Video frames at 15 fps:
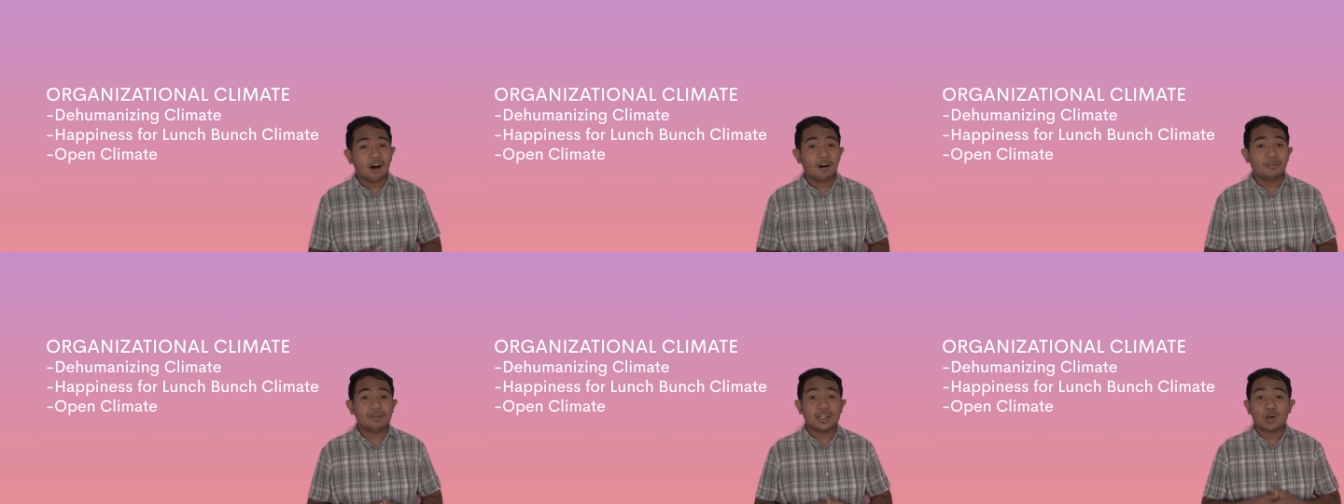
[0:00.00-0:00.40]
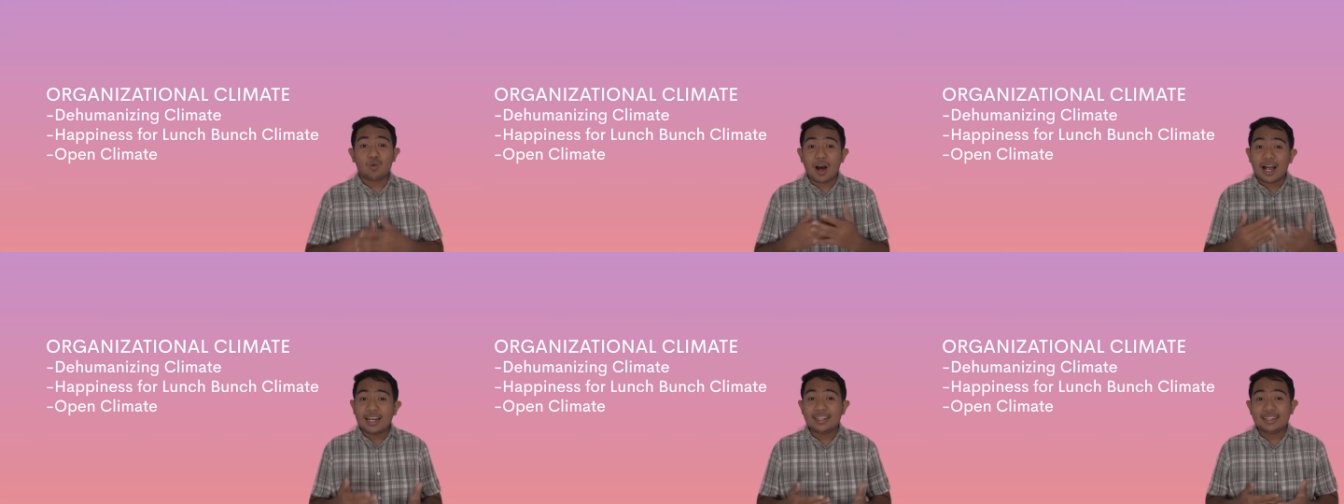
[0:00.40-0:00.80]
of the
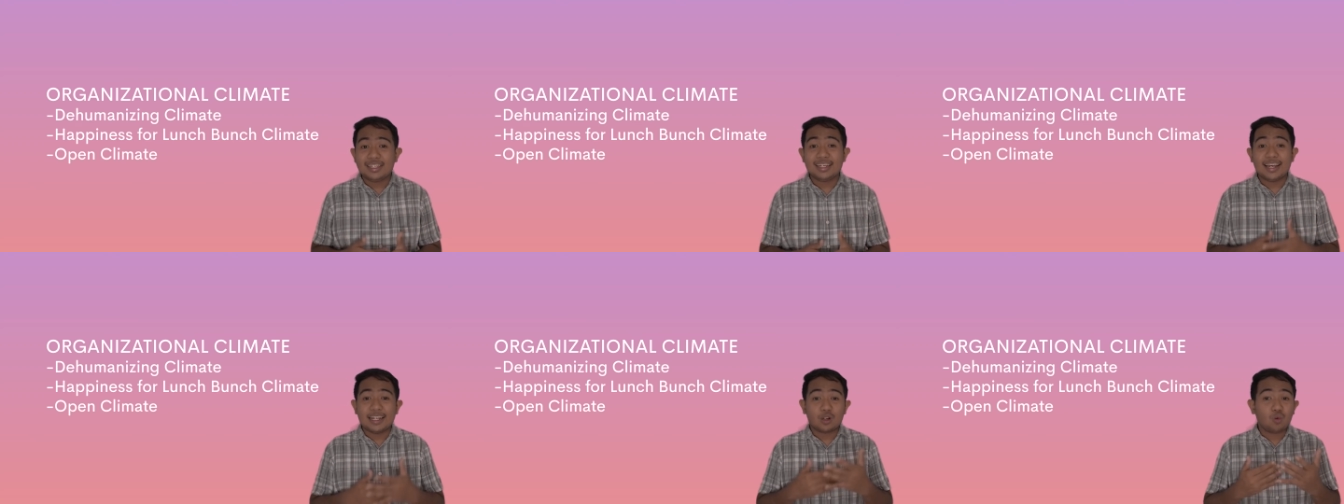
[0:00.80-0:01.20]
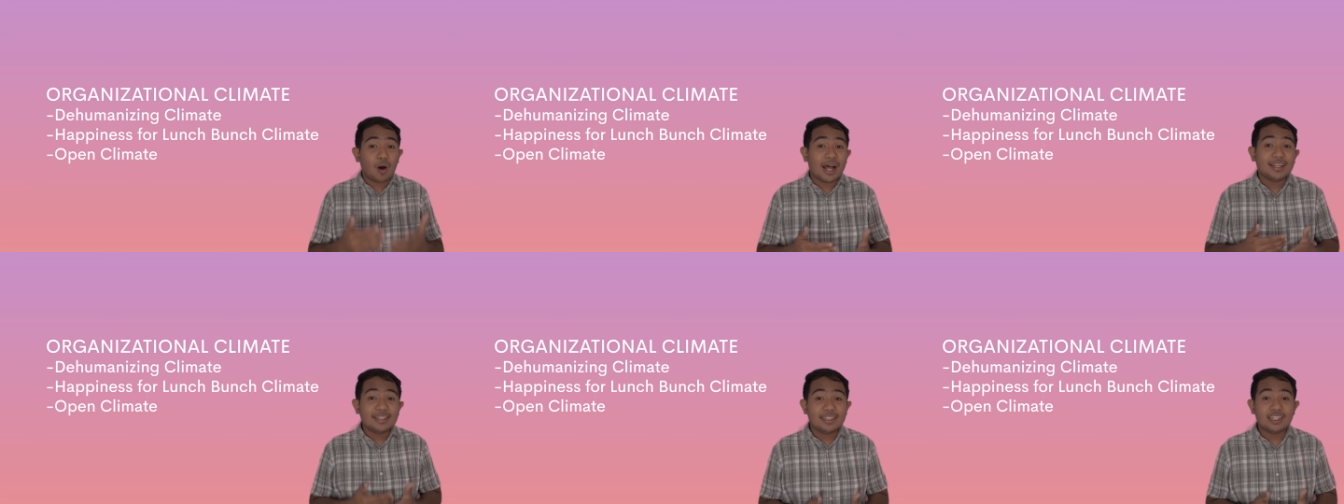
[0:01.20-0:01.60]
quality and
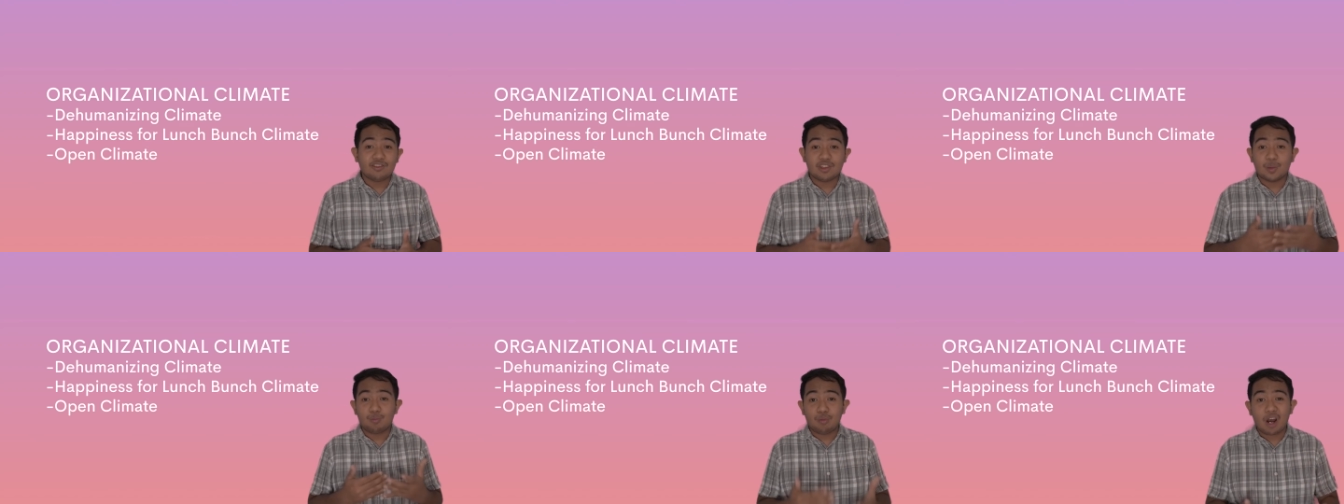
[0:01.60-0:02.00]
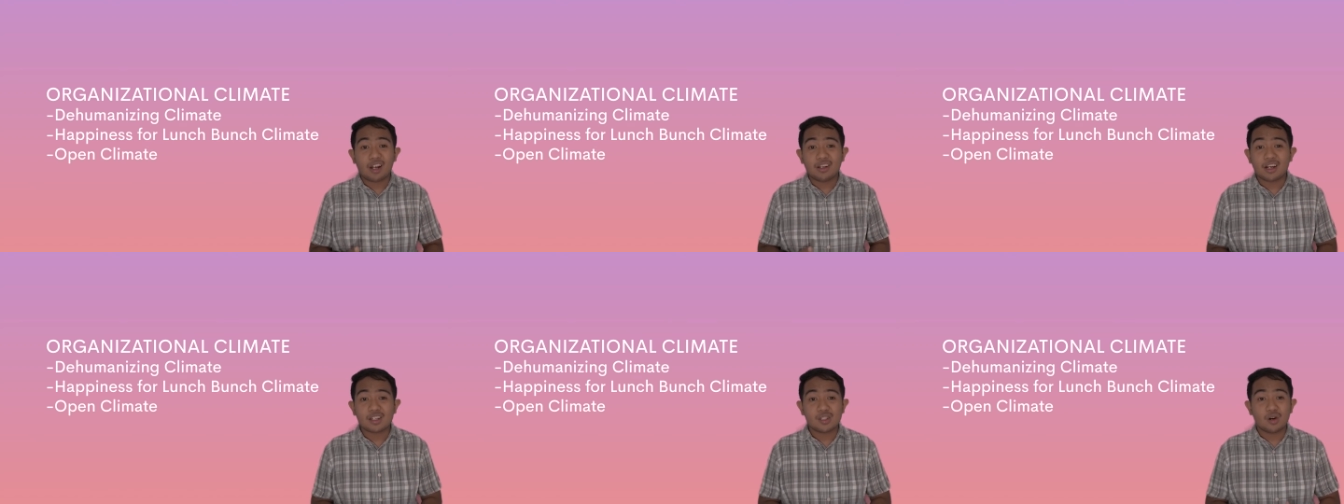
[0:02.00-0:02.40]
quantity of the
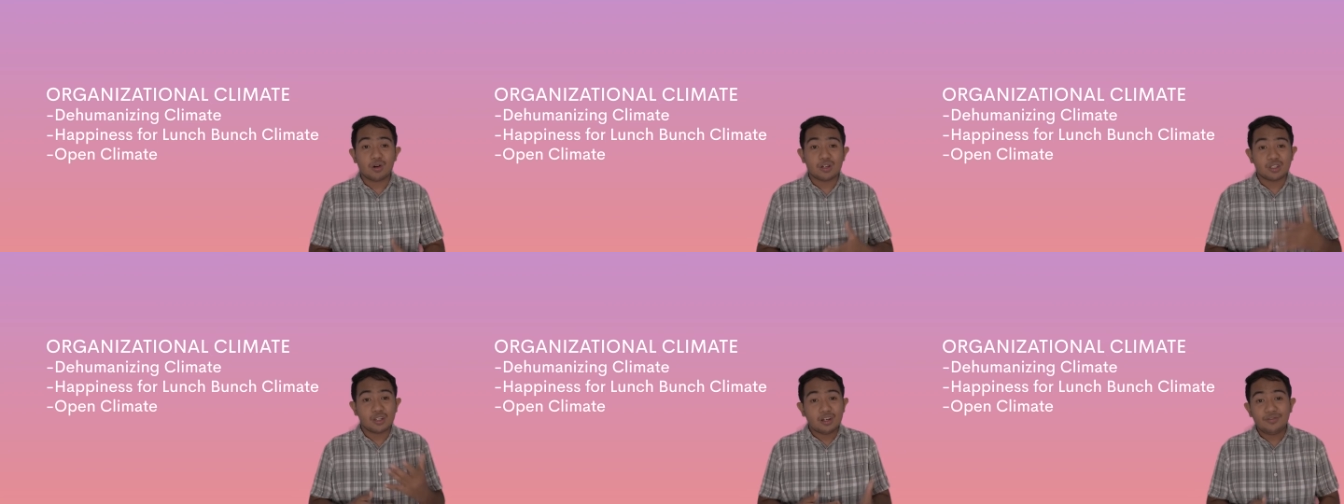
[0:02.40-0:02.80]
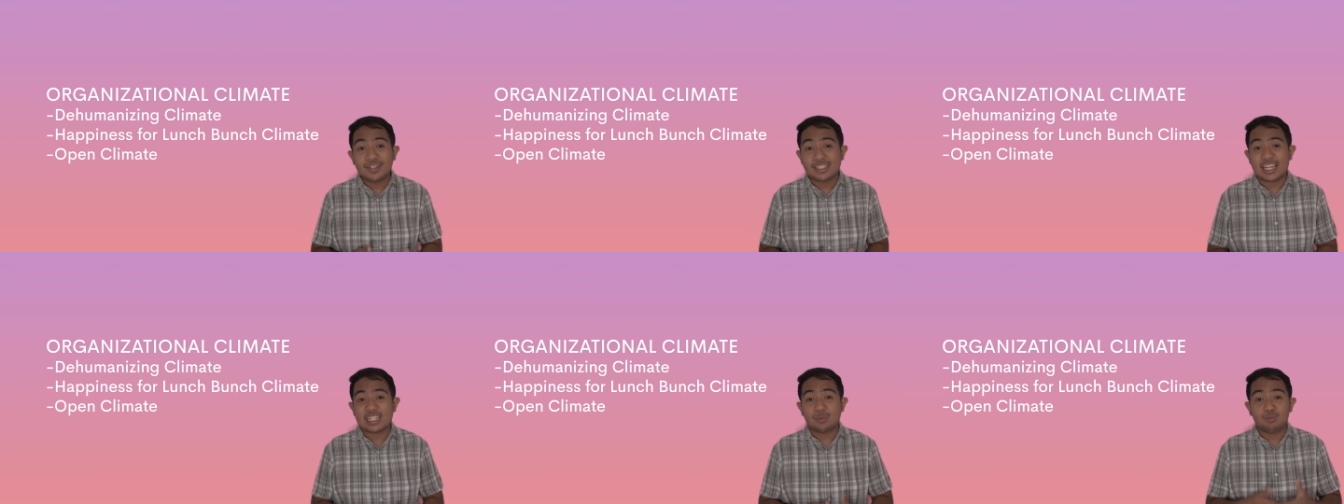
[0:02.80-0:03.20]
products or
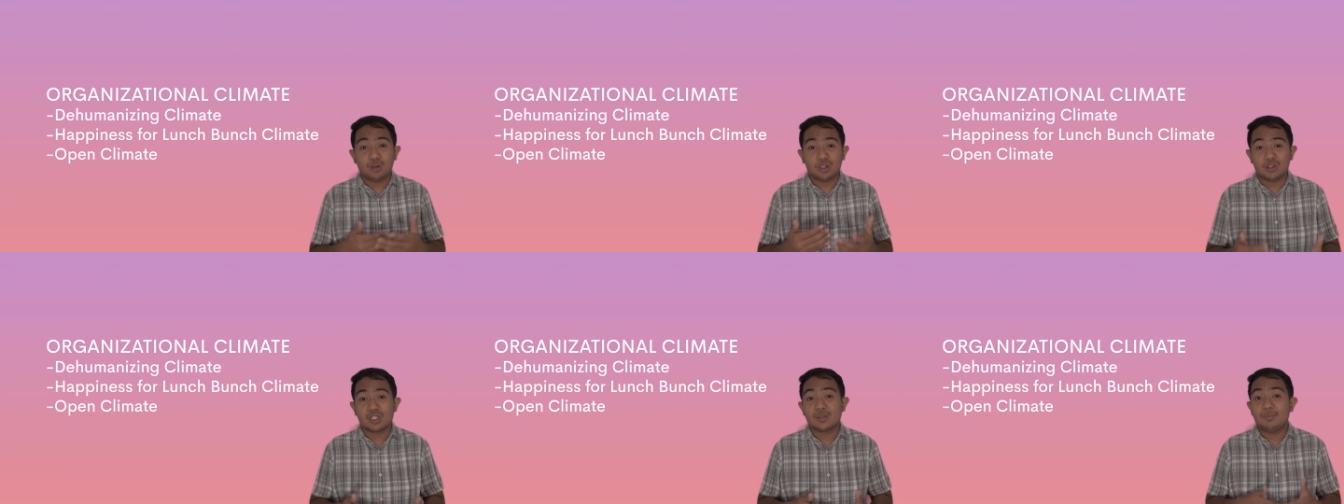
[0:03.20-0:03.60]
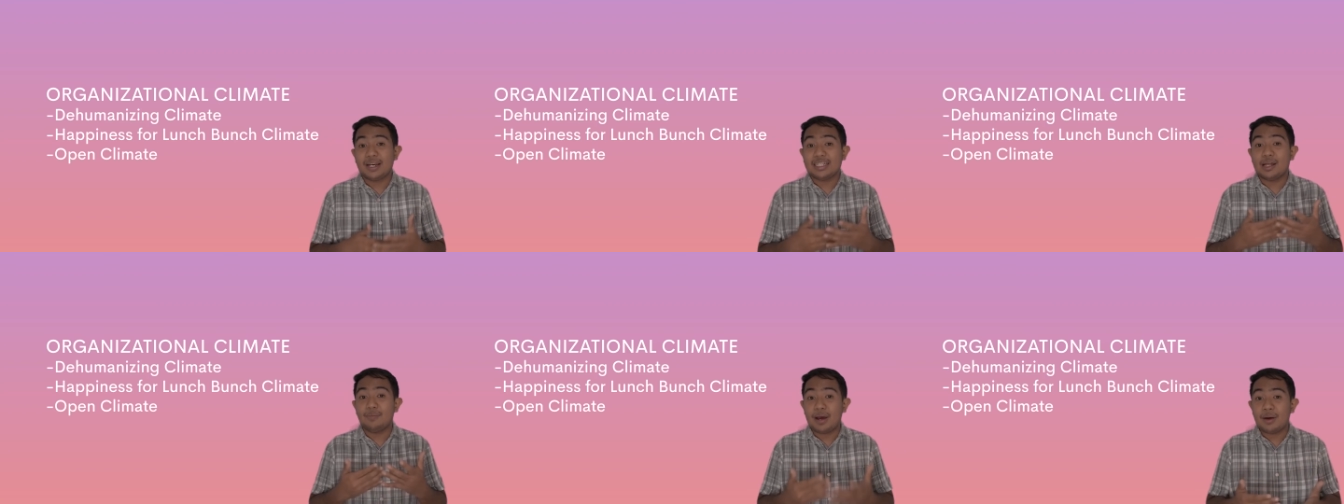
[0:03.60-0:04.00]
services produced
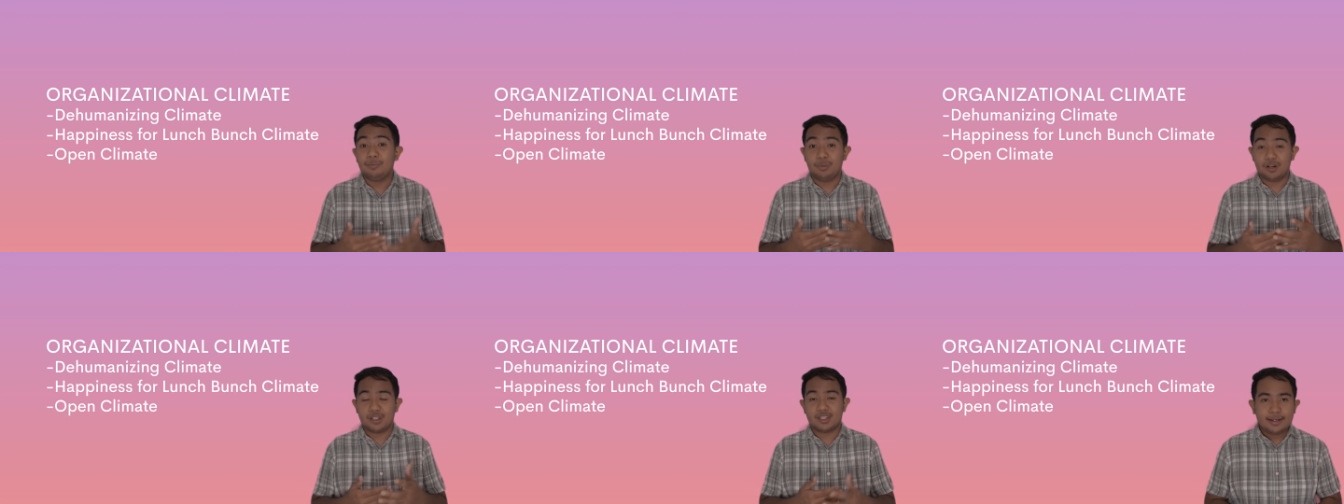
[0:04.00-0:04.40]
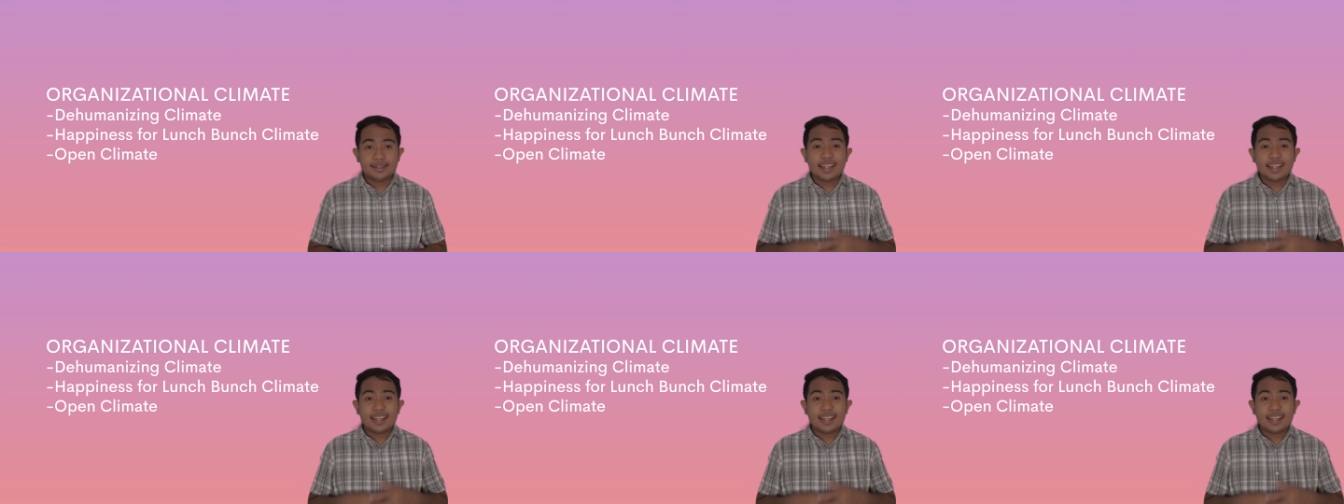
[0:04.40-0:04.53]
by the members.